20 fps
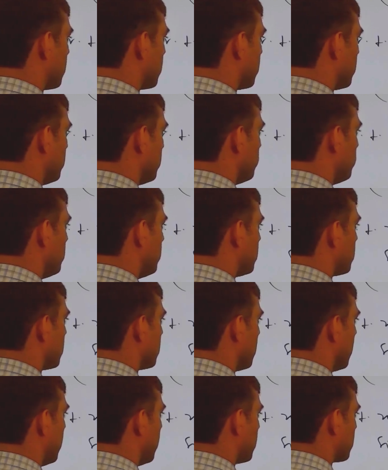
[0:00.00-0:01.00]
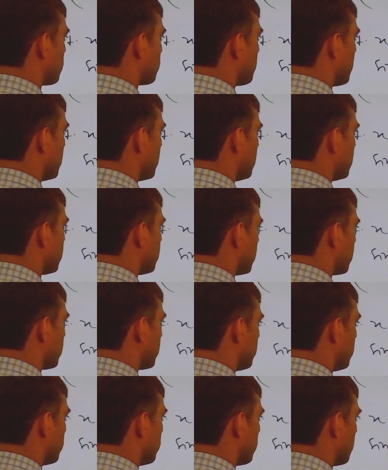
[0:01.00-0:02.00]
U is a x minus x
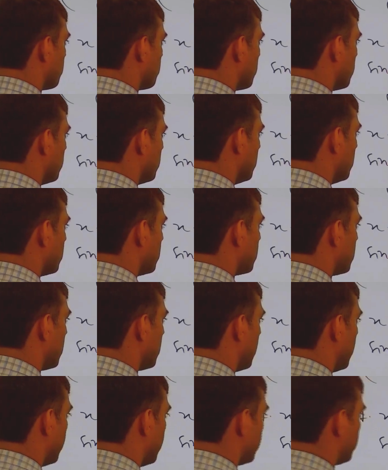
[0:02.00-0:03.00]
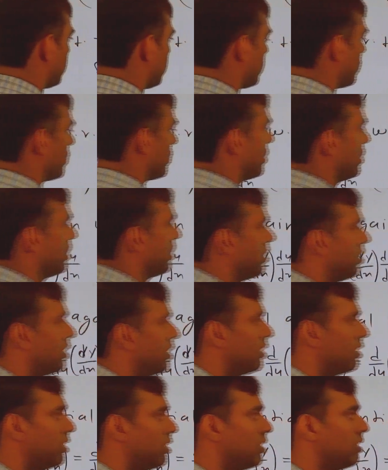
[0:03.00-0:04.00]
0 upon h,
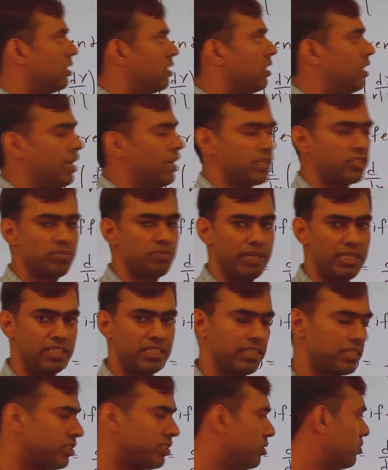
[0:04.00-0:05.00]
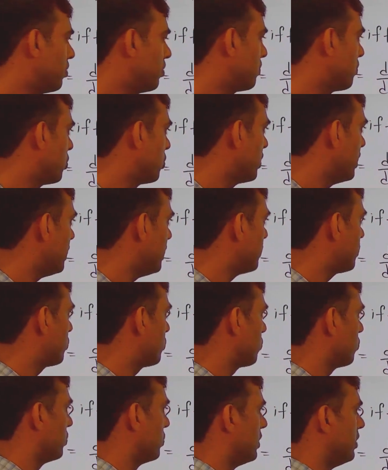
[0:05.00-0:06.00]
x minus x 0 upon h.
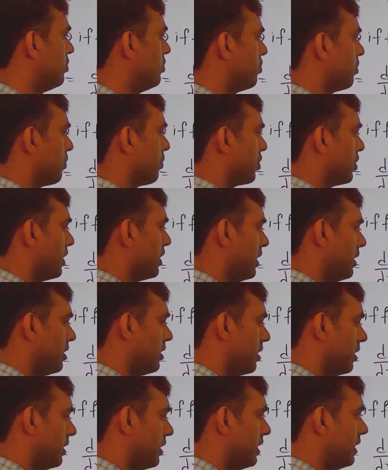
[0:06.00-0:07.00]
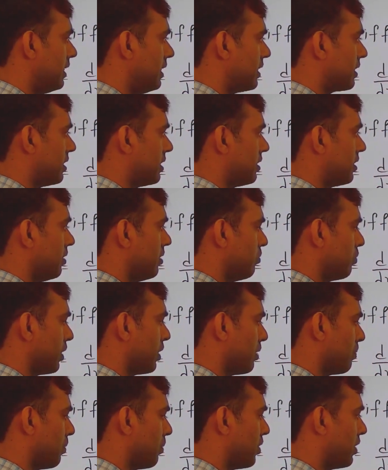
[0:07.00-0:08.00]
So, du upon dx is a 1
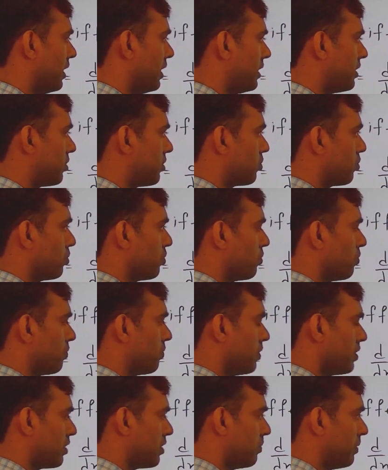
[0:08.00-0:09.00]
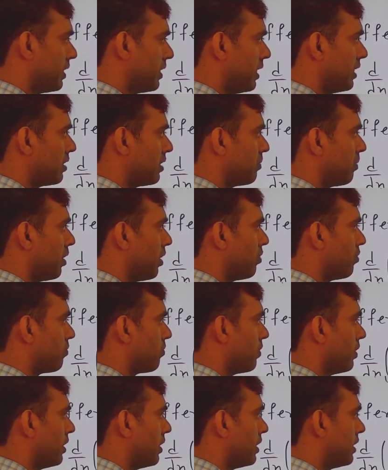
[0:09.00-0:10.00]
upon h. So, first we write the value for
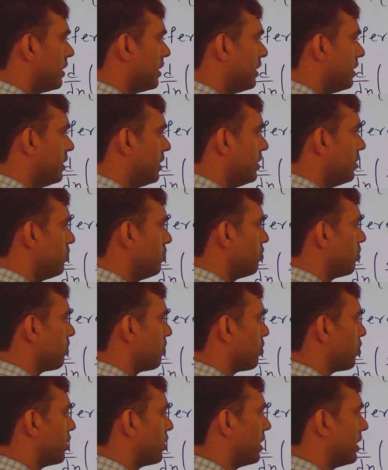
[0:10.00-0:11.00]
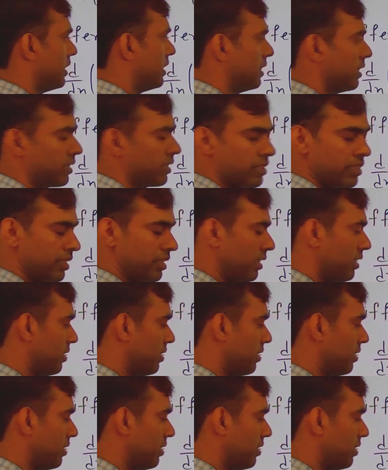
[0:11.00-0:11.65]
du upon dx here.